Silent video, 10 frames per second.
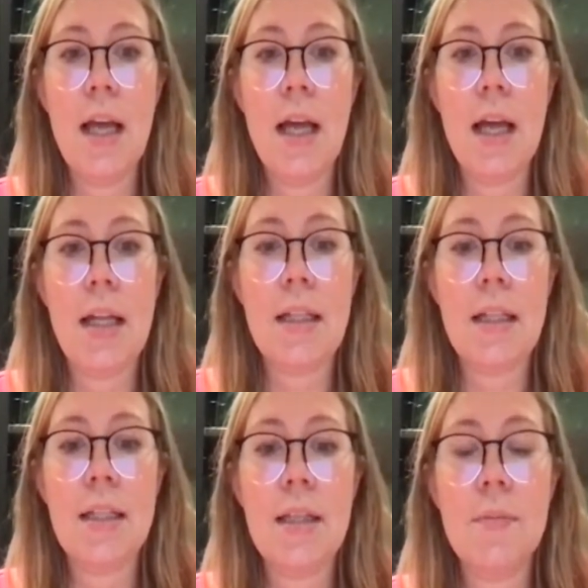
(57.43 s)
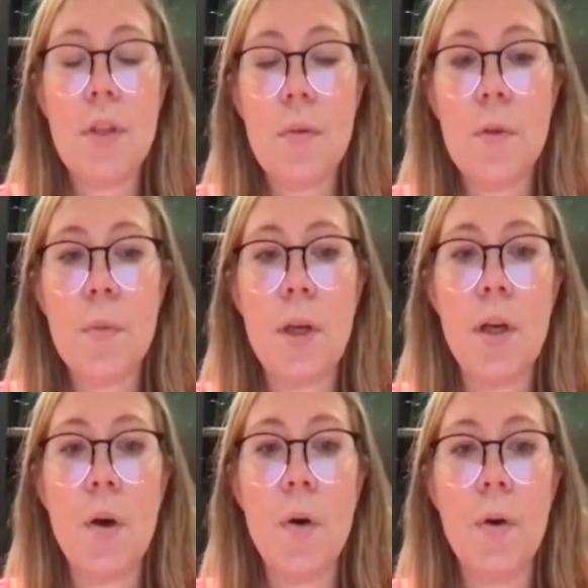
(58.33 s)
and these symptoms may
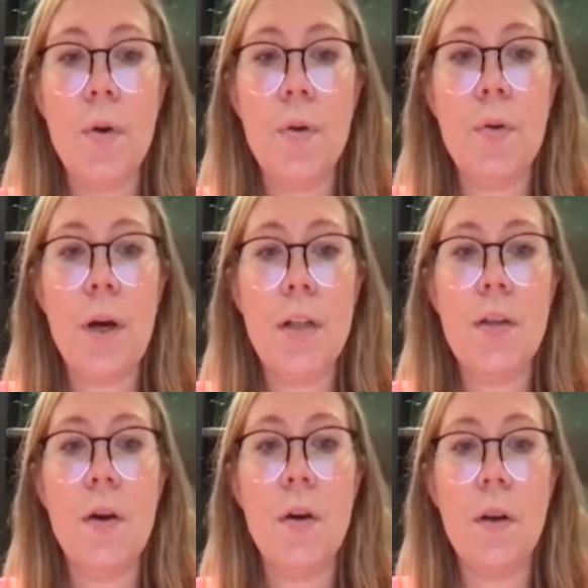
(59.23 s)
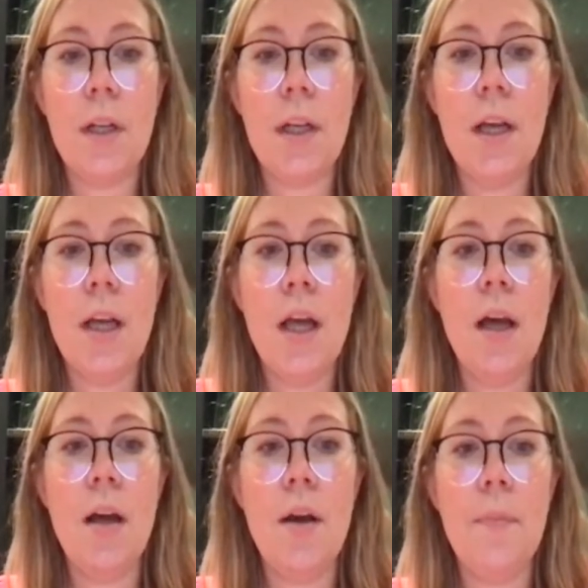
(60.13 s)
occur quite early
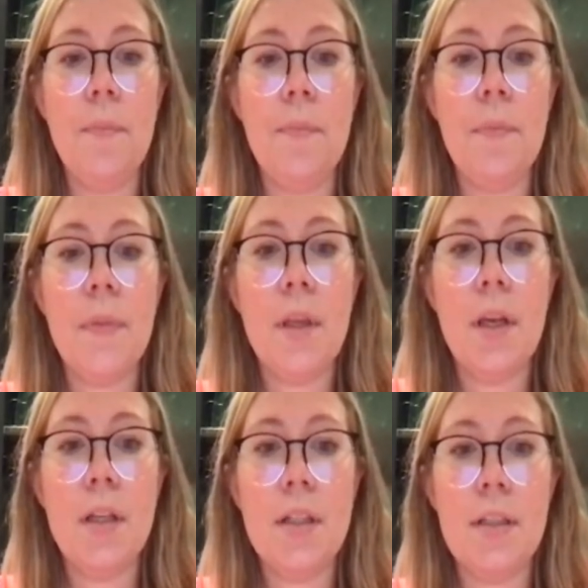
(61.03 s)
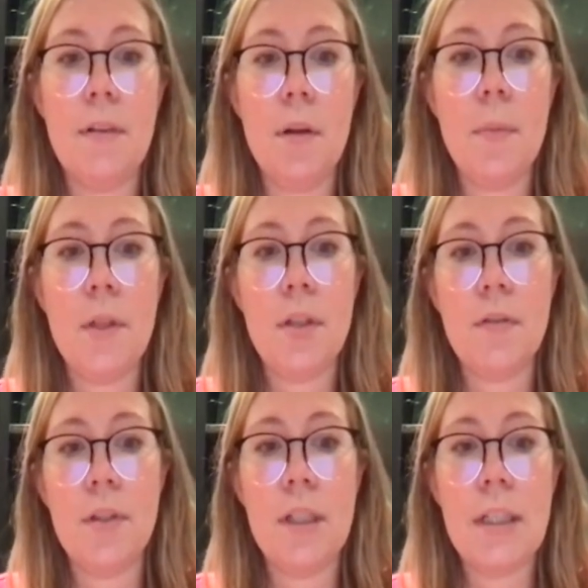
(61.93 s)
in the development
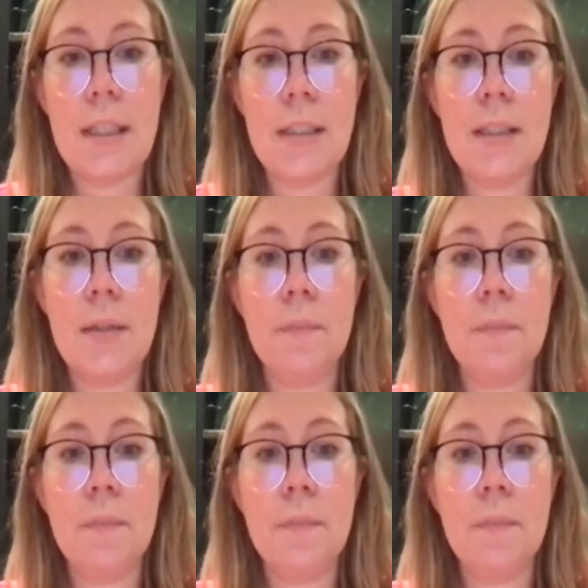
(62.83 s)
of the disease.